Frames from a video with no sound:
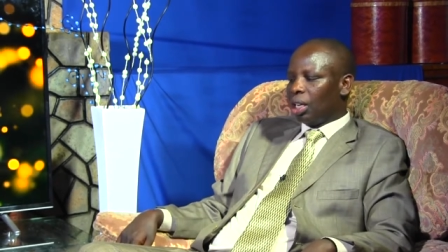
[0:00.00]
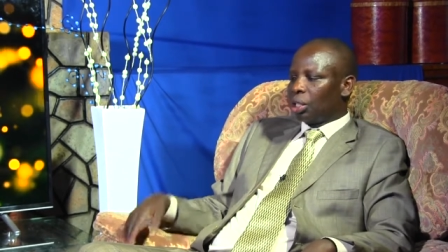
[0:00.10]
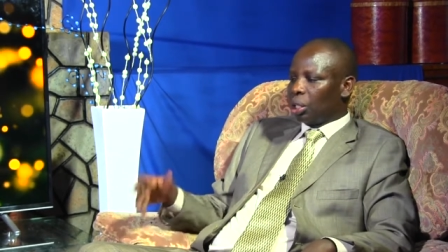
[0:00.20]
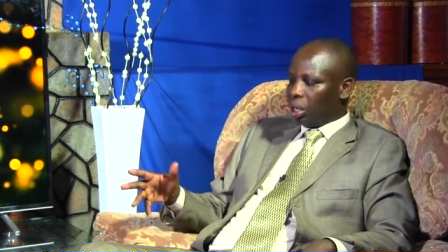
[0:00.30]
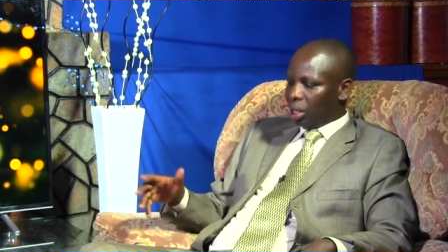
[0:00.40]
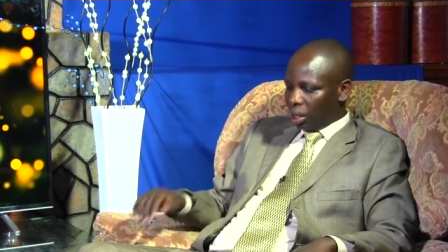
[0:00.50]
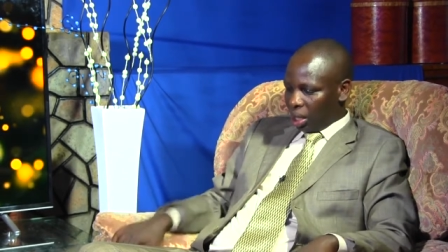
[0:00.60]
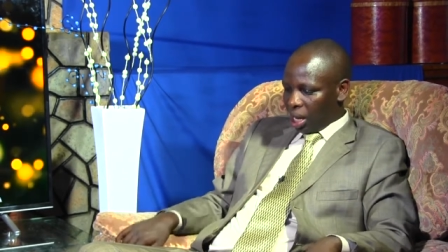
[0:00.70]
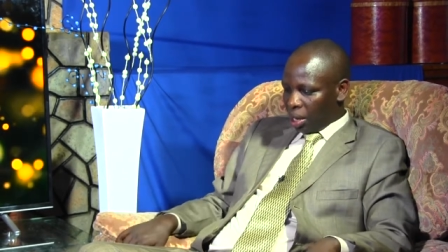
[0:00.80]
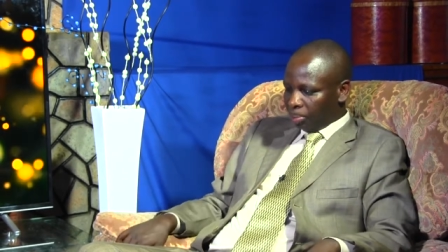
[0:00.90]
So,
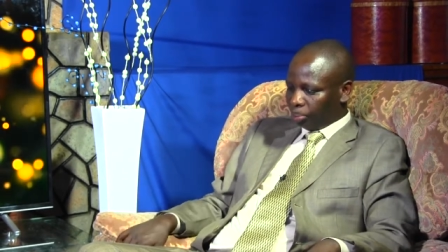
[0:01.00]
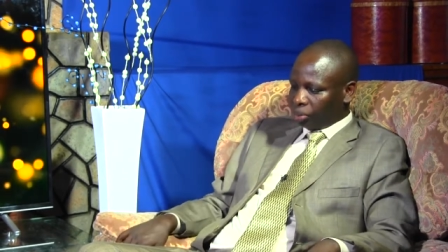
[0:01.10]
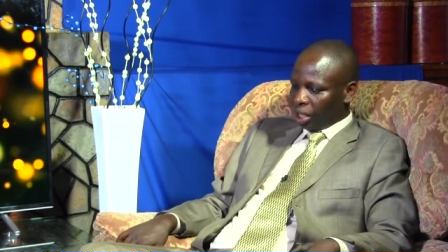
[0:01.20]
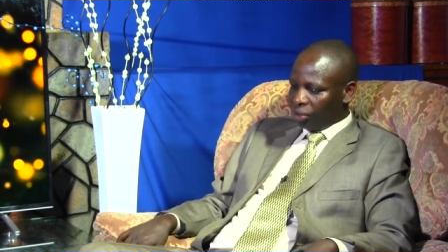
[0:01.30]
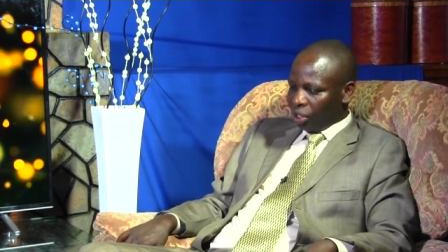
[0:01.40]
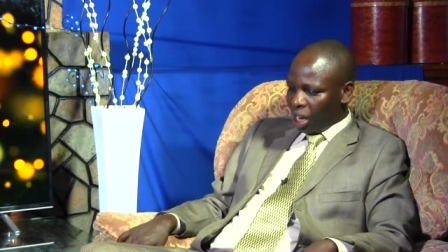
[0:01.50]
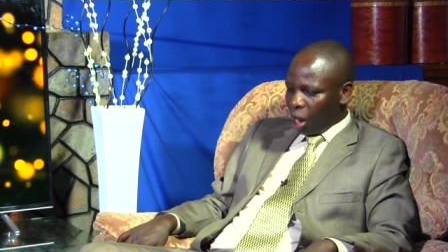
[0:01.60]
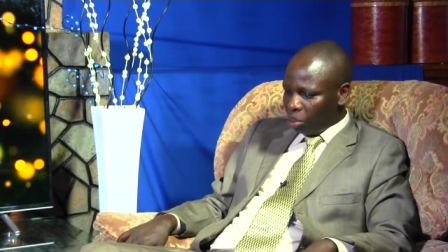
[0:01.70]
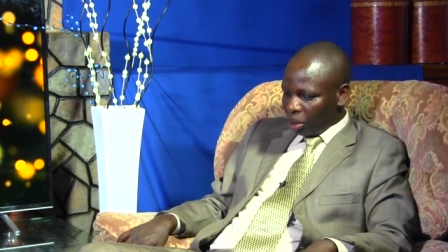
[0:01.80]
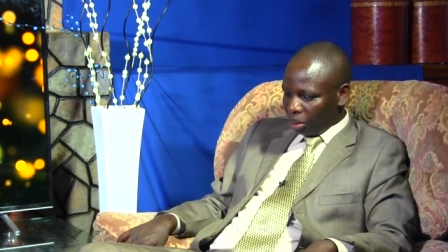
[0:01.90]
if you
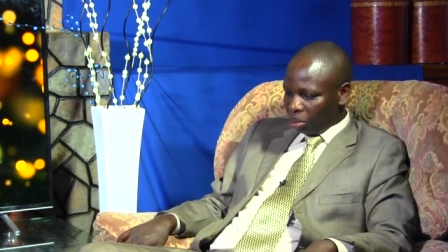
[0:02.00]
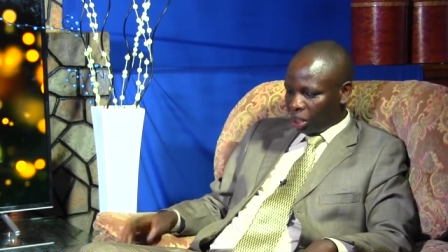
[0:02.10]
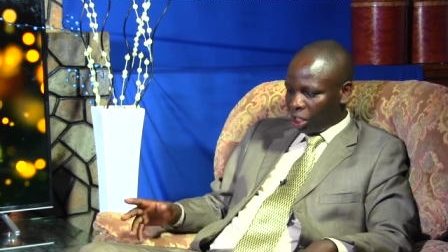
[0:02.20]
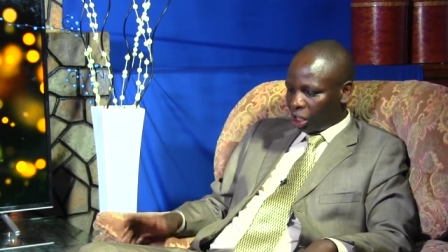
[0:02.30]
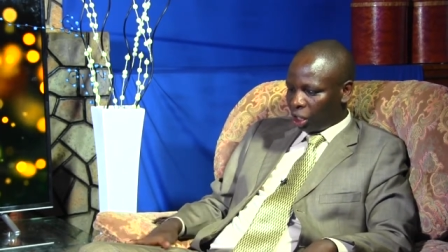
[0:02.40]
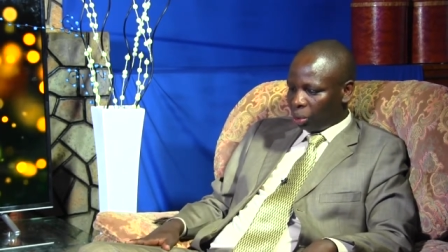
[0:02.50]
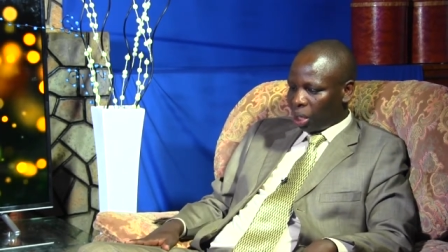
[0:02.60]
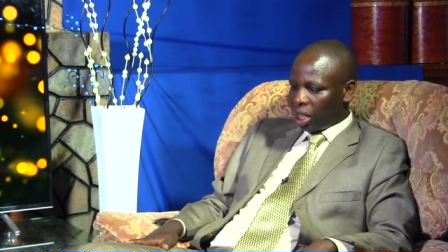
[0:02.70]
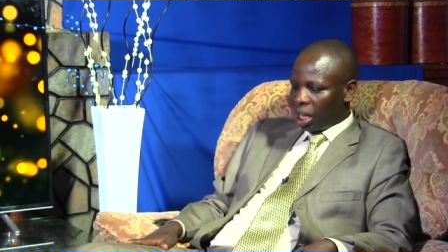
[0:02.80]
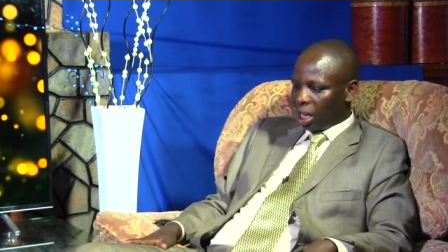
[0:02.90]
allow me, Mr.
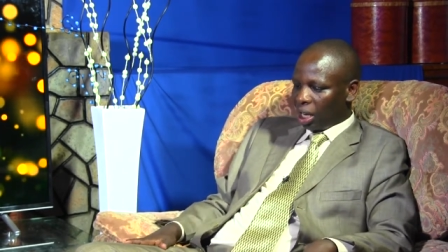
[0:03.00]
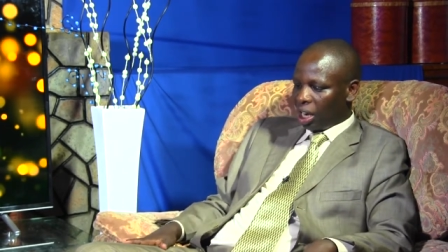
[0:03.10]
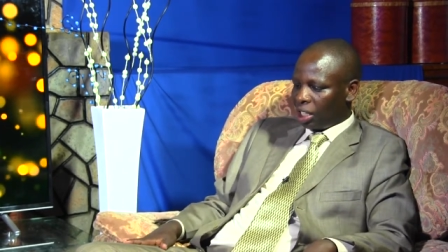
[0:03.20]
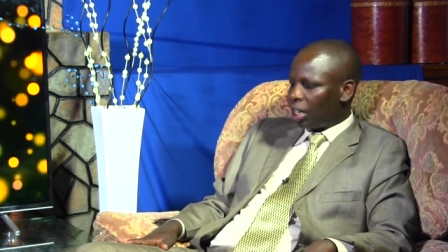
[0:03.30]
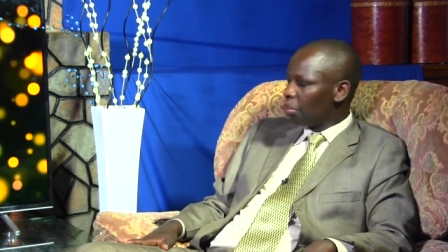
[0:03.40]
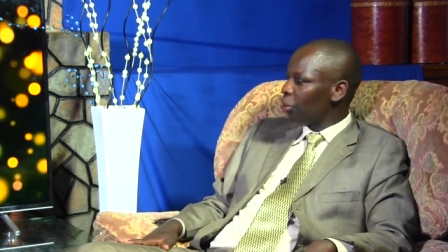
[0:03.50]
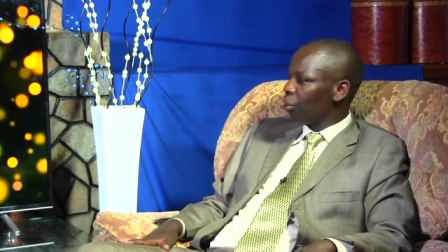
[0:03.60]
Kenywa, the last time I was